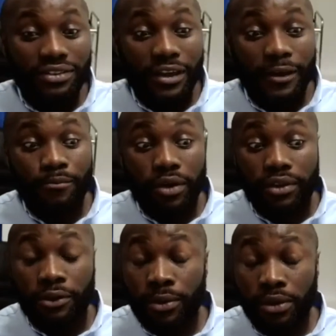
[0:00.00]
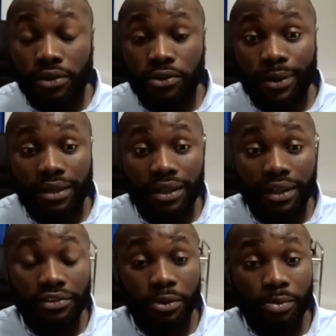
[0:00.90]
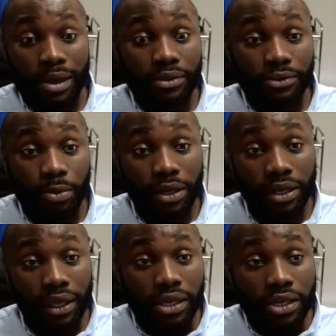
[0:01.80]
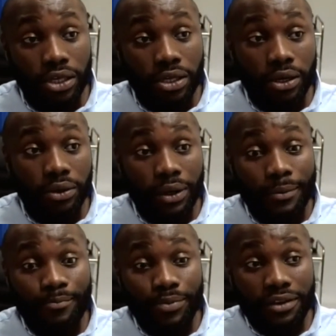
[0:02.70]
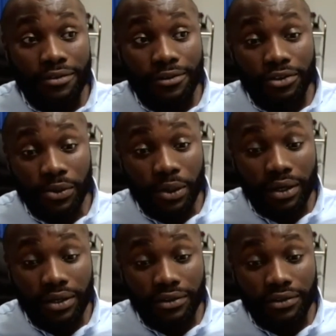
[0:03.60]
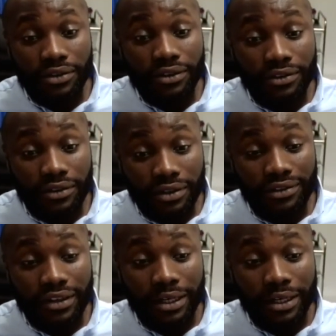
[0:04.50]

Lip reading: There's been a lot of speculation about this, but the official guidance is that